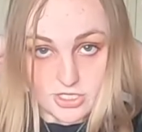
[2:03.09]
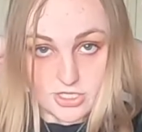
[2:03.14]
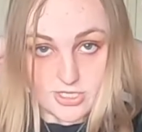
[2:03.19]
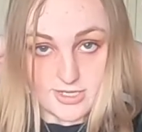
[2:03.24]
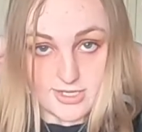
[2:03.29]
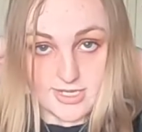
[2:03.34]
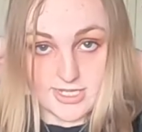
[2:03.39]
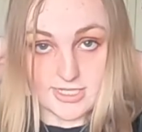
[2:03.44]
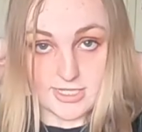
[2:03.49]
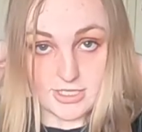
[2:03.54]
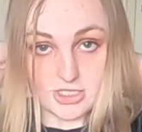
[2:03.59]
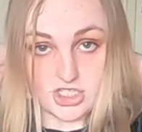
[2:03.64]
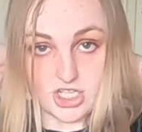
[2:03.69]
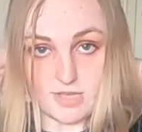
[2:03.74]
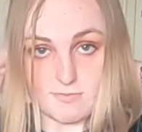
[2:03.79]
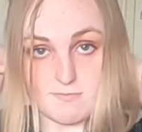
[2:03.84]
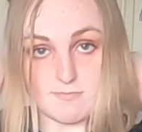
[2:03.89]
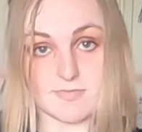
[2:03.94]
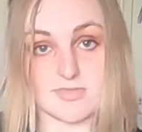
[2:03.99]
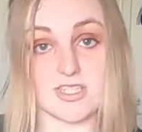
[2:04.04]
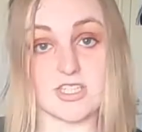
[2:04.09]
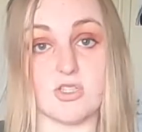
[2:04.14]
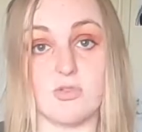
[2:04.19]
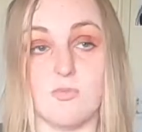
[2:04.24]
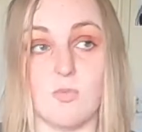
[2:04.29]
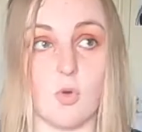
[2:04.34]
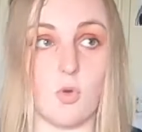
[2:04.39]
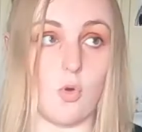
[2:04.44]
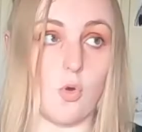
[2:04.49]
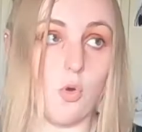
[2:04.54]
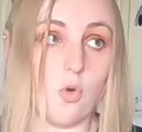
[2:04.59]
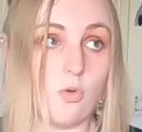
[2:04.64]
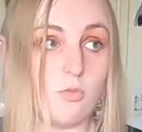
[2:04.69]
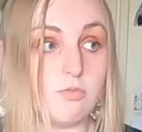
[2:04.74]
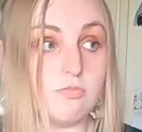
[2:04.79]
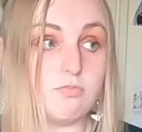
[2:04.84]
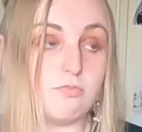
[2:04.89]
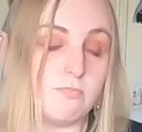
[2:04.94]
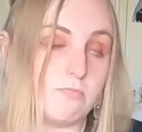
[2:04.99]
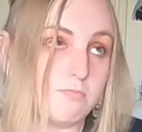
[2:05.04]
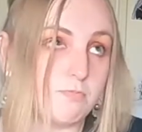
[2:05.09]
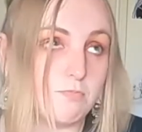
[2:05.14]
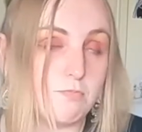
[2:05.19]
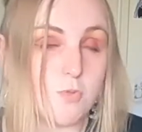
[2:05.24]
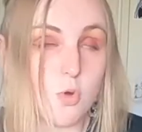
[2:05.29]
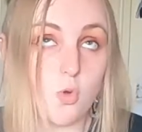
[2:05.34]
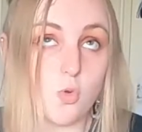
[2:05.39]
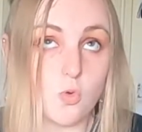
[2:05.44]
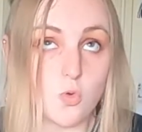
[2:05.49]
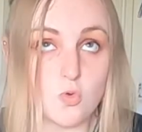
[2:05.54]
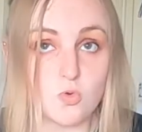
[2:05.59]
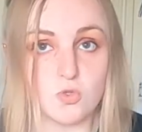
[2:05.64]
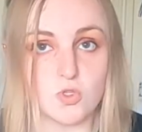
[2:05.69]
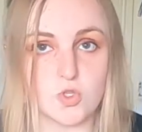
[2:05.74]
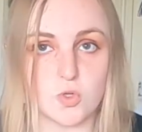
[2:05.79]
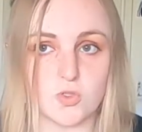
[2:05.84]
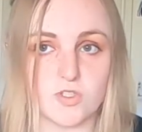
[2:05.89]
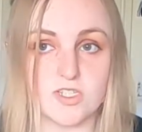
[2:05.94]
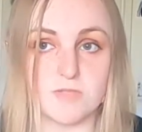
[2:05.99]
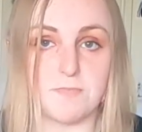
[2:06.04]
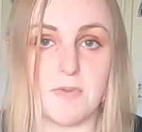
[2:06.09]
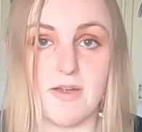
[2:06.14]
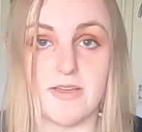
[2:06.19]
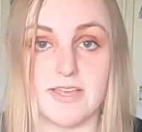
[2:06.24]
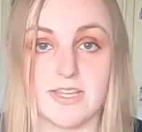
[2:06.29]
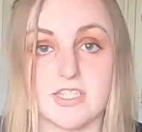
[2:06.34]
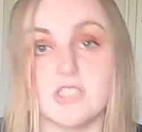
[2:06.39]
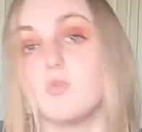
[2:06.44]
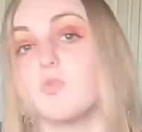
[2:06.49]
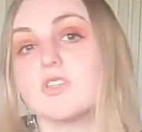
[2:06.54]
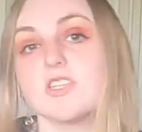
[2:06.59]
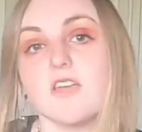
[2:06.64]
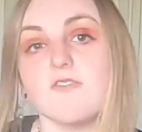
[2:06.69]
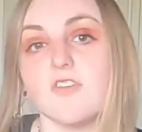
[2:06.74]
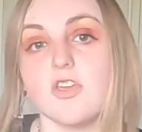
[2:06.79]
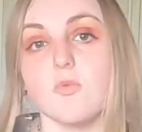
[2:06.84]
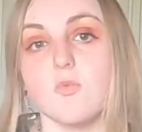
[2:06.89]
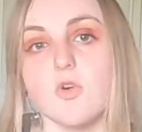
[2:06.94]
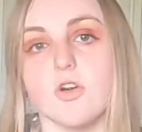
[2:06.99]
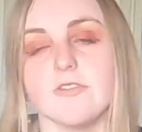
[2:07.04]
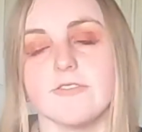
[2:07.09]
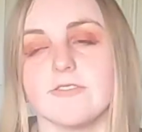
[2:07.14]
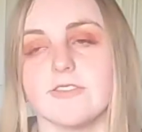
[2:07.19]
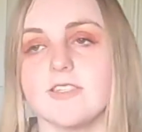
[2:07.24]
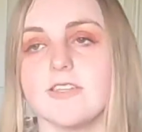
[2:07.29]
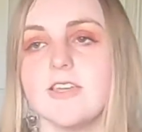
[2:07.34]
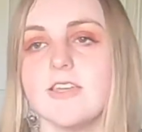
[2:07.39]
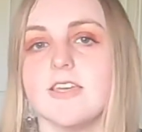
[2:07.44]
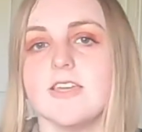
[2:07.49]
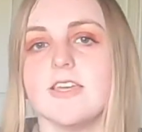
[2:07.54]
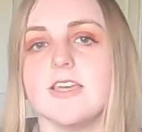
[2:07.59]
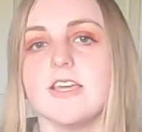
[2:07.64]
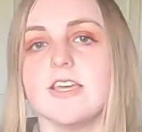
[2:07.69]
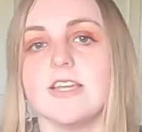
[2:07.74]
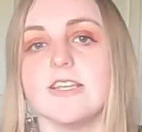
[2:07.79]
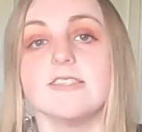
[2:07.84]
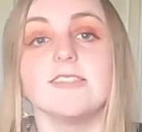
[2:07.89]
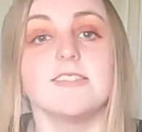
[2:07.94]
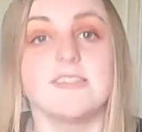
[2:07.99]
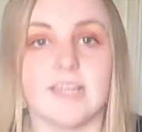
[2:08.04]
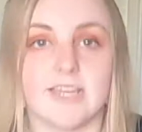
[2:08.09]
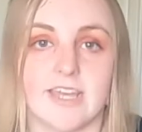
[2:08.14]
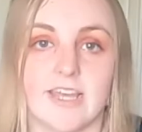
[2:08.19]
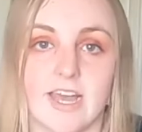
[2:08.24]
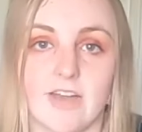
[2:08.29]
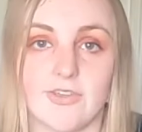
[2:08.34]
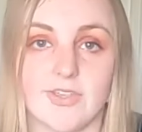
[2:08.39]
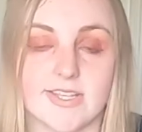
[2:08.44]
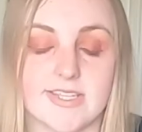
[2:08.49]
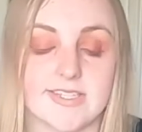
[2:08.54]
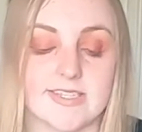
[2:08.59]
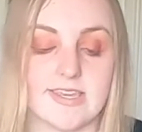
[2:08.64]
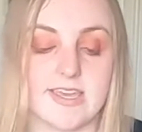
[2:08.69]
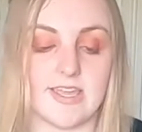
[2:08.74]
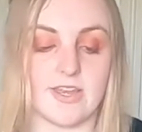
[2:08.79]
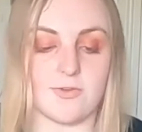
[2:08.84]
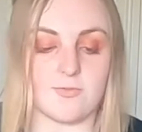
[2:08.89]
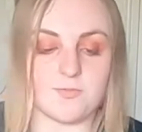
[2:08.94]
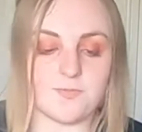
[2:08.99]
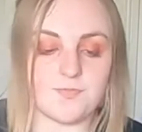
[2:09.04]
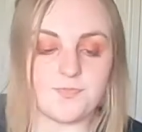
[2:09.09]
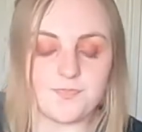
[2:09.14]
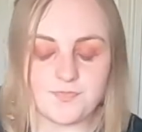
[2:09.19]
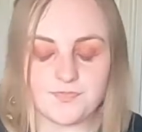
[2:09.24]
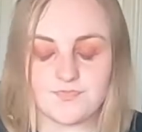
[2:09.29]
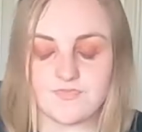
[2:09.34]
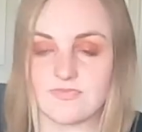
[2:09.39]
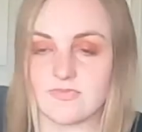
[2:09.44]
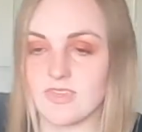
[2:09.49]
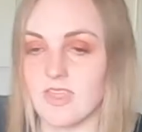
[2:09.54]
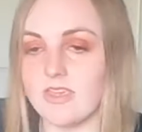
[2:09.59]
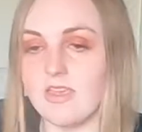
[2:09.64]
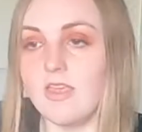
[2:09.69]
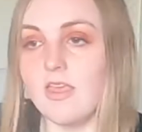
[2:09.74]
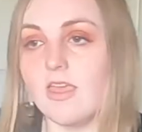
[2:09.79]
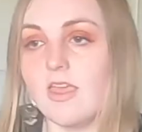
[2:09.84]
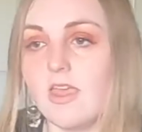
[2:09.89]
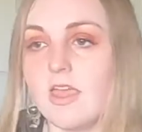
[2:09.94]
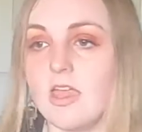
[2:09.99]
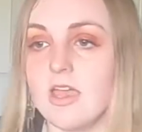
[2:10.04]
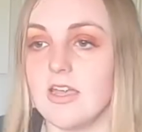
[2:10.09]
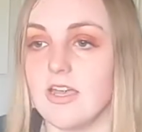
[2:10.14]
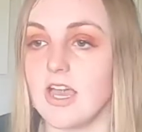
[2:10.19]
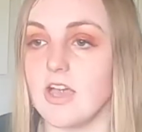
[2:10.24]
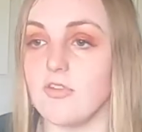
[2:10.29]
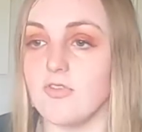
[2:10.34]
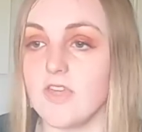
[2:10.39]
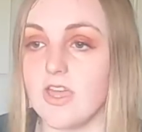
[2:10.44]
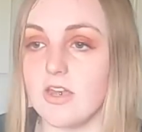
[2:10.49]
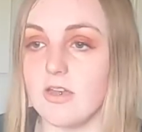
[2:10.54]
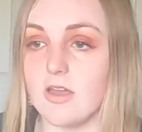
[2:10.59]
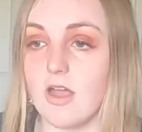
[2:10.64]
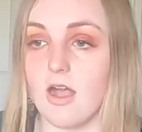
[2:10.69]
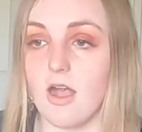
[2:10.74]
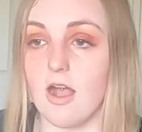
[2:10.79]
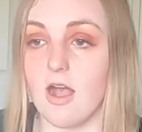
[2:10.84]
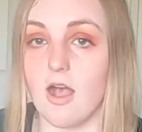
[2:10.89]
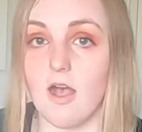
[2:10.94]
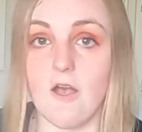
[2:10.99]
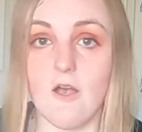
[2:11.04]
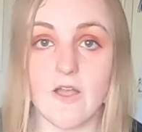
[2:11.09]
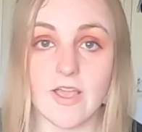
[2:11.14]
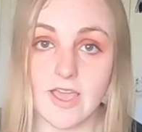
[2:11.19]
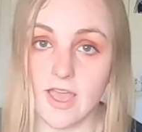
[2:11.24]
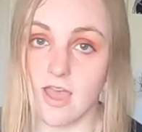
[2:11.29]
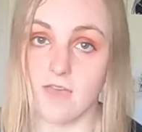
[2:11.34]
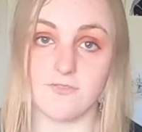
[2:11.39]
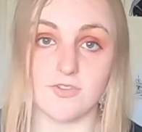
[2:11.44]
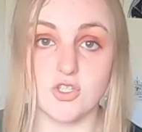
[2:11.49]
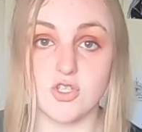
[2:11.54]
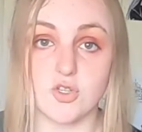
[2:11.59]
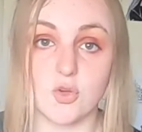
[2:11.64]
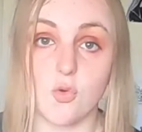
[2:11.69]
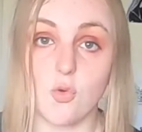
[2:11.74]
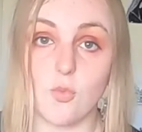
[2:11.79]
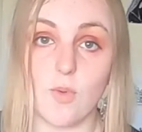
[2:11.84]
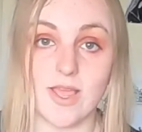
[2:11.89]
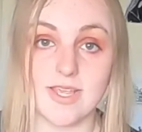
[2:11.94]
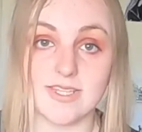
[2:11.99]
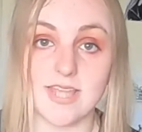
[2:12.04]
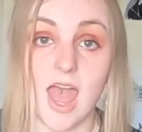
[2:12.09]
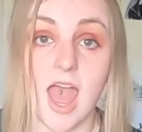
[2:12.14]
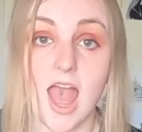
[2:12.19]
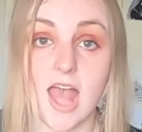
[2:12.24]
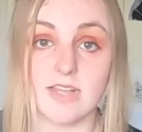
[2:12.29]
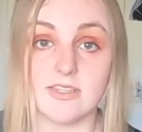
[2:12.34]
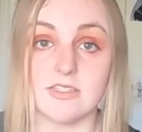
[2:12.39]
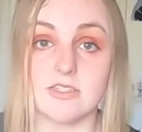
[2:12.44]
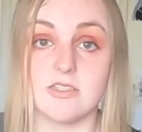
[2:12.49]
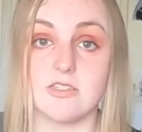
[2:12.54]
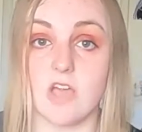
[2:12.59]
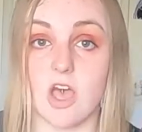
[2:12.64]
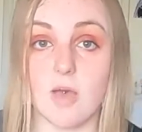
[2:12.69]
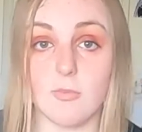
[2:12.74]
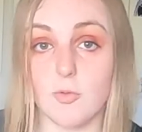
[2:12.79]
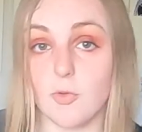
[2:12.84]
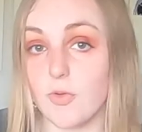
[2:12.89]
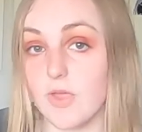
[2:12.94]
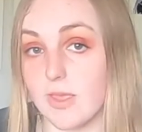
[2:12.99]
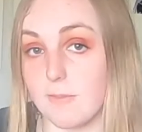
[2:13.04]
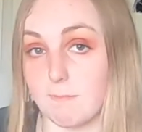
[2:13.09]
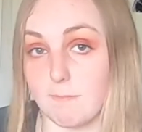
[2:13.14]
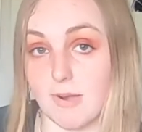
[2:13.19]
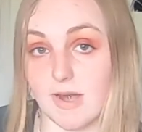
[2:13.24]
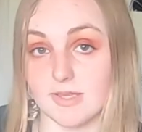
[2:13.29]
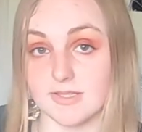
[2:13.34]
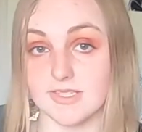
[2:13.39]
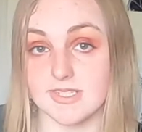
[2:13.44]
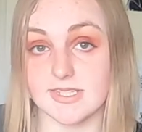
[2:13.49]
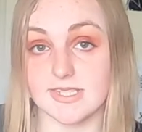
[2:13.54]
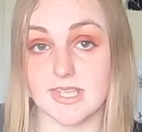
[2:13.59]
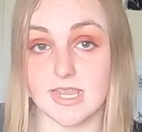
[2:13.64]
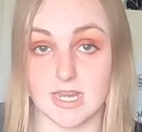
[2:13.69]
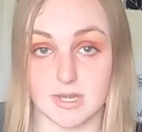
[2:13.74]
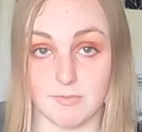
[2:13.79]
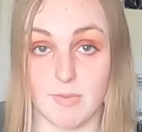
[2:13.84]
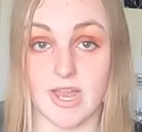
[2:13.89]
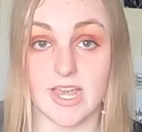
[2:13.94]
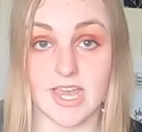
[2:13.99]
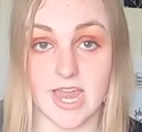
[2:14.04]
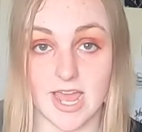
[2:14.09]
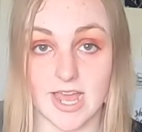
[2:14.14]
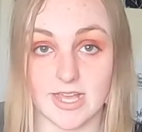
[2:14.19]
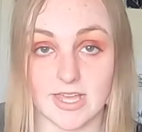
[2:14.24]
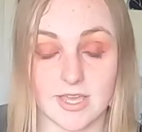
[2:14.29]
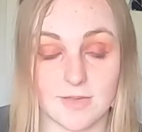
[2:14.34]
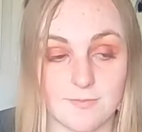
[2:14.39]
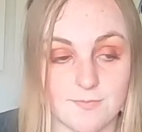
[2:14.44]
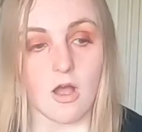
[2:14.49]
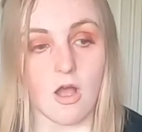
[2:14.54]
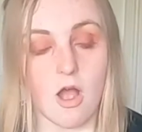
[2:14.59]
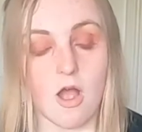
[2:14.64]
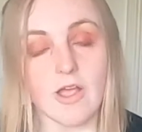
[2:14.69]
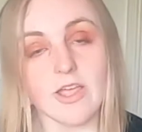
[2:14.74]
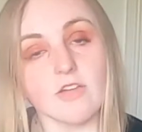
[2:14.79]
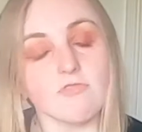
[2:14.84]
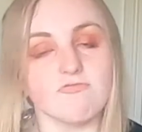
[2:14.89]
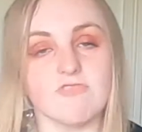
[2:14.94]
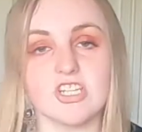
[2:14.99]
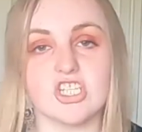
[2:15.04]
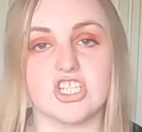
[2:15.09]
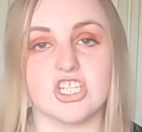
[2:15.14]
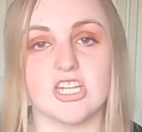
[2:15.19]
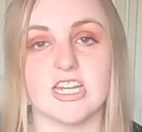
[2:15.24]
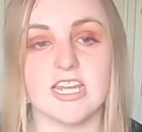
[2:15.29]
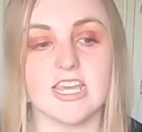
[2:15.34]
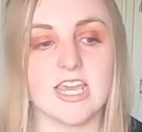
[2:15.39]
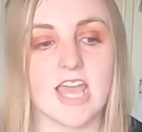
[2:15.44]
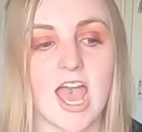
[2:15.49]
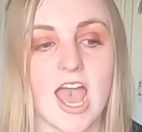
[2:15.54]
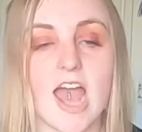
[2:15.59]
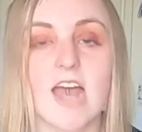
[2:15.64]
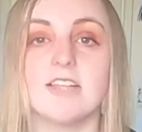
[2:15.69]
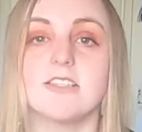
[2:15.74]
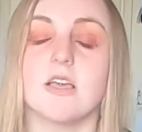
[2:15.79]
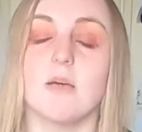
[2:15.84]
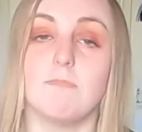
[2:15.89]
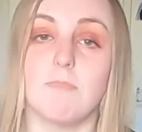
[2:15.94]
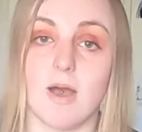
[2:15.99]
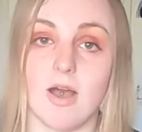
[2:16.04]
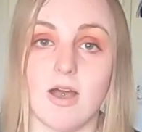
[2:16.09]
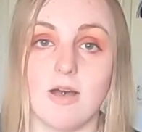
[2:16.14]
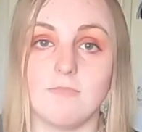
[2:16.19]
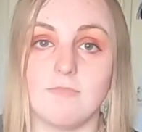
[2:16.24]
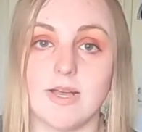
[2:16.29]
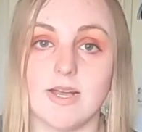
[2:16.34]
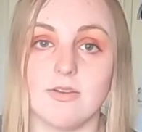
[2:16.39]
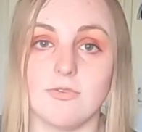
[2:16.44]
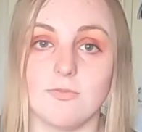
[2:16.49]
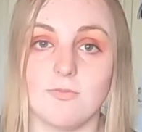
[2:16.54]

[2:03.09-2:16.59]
little gems or balls or spikes, whatever you want, sticking out your skin. Now then, I haven't always had dermal implants in my neck. I originally had a barbell.